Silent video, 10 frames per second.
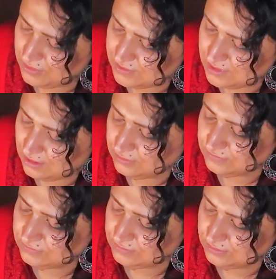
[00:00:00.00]

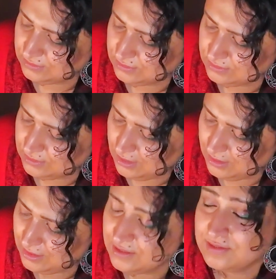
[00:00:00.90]
self
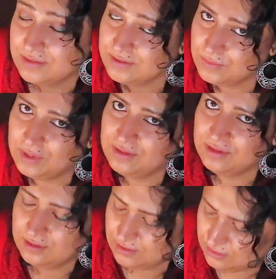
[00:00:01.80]
unless it's with, you